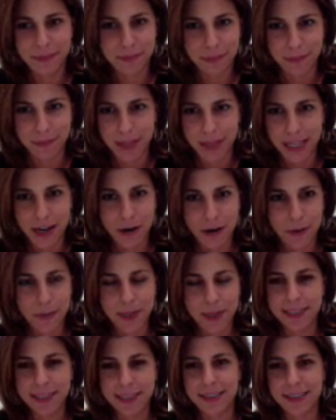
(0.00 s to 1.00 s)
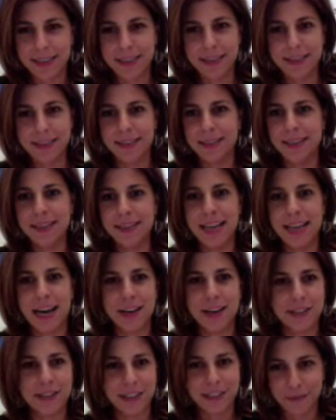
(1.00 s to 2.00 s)
therapists and
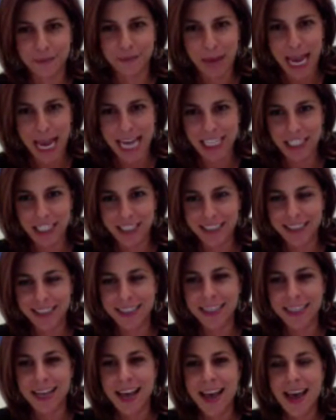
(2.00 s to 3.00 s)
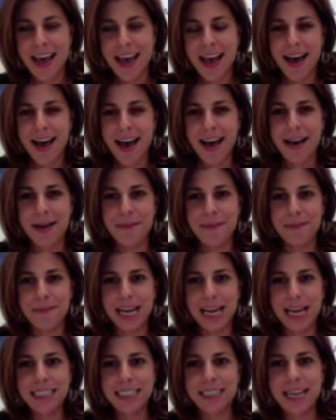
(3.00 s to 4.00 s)
thousands of patients, um,
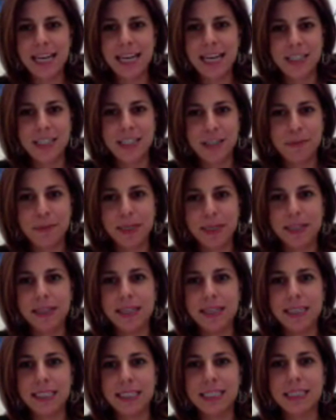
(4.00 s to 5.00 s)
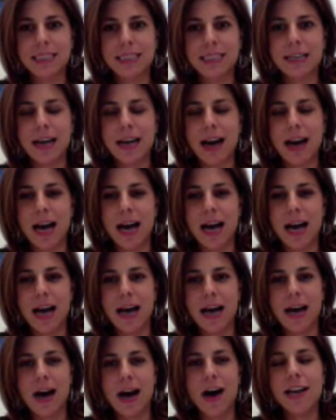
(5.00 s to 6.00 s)
I decided to build this
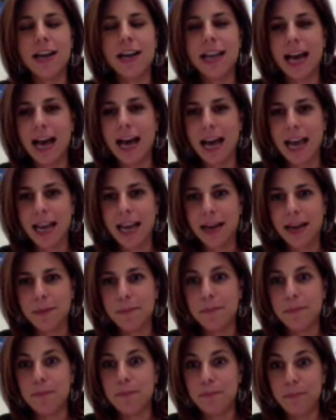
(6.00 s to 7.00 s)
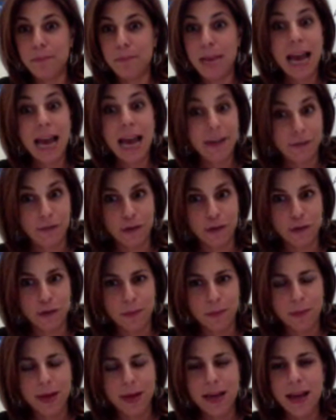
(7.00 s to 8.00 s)
uh, online
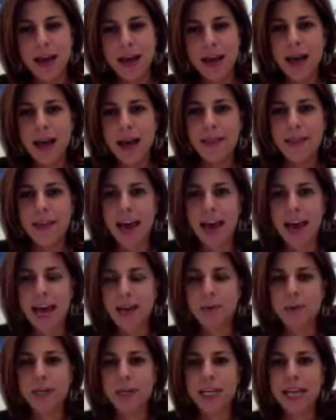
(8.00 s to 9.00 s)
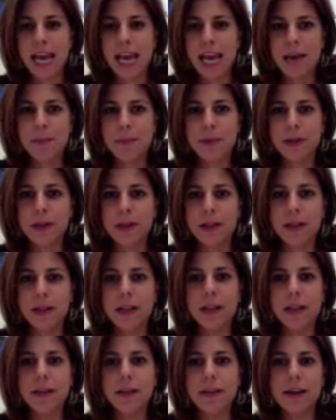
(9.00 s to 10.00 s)
platform that would
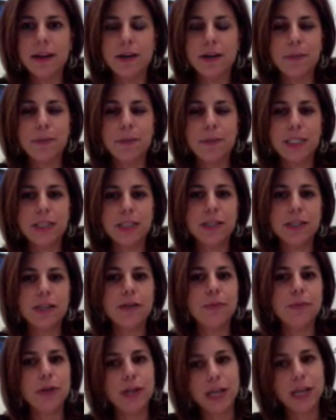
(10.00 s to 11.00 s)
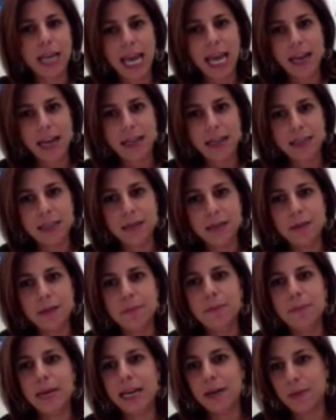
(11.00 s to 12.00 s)
enable therapists to communicate
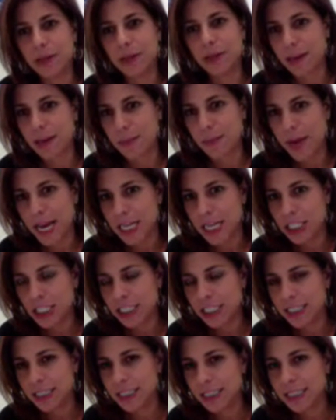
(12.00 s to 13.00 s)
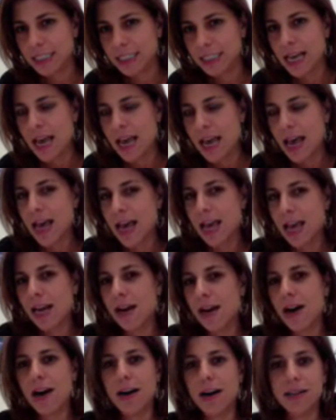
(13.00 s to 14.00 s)
better with their patients,
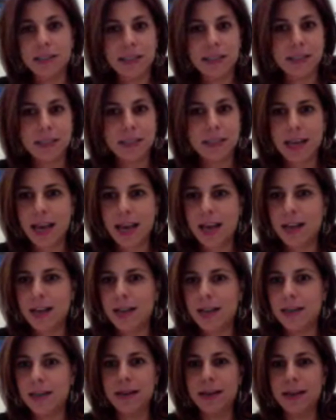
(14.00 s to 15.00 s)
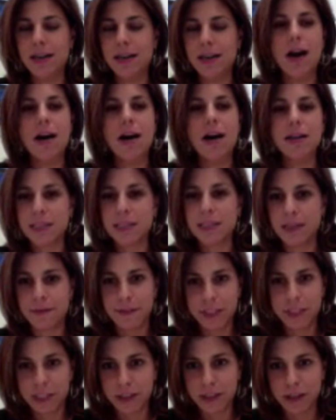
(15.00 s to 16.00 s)
enhance and enhance the
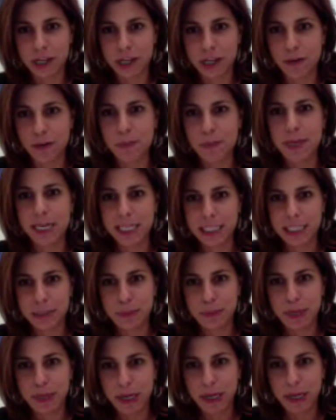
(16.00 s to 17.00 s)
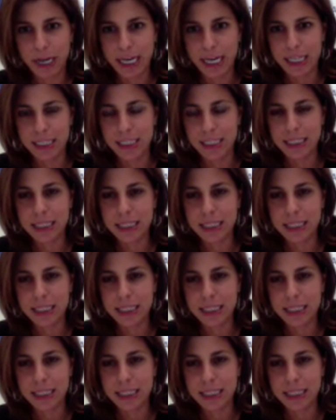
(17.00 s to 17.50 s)
physical therapy experience.